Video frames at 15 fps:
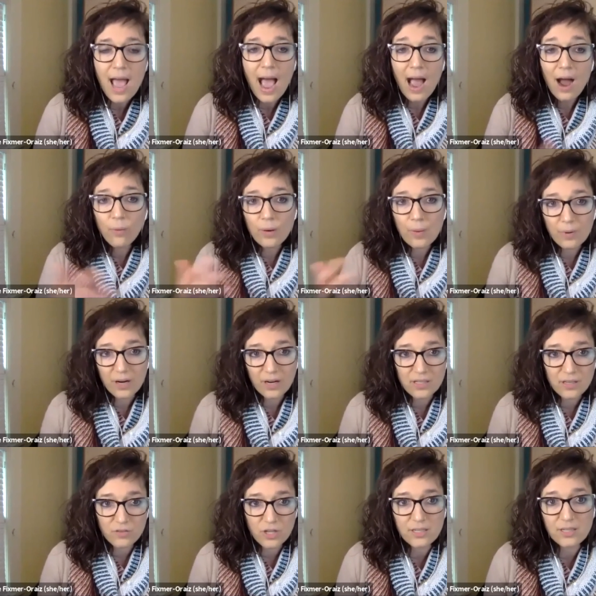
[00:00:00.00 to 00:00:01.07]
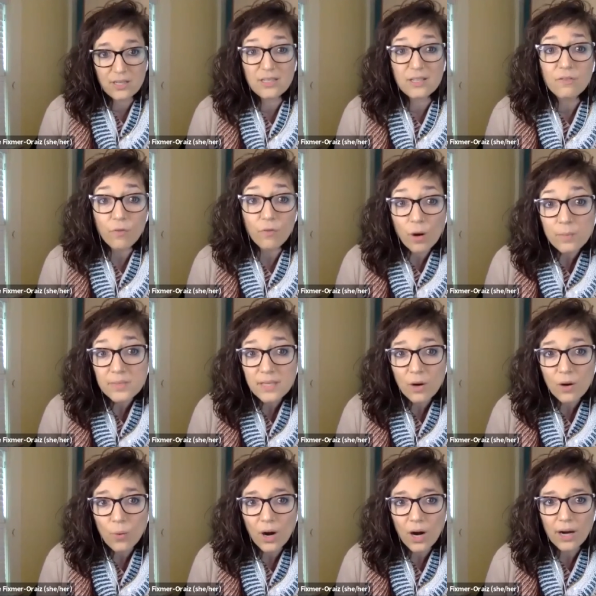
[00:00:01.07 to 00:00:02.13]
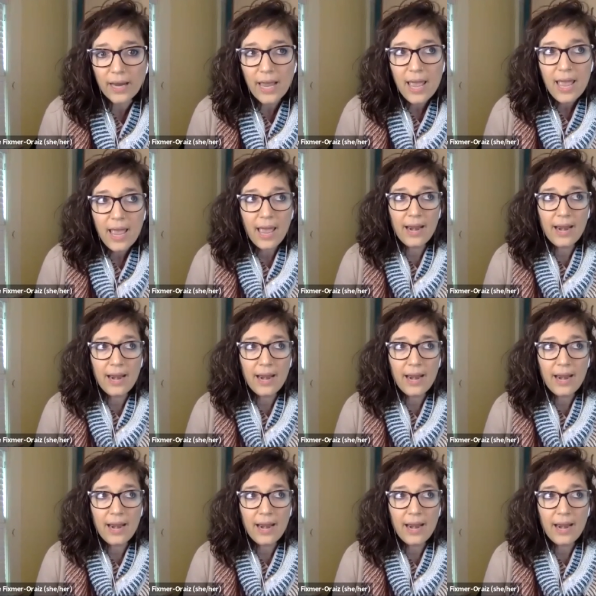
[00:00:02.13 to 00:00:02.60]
how reproductive justice informs their work,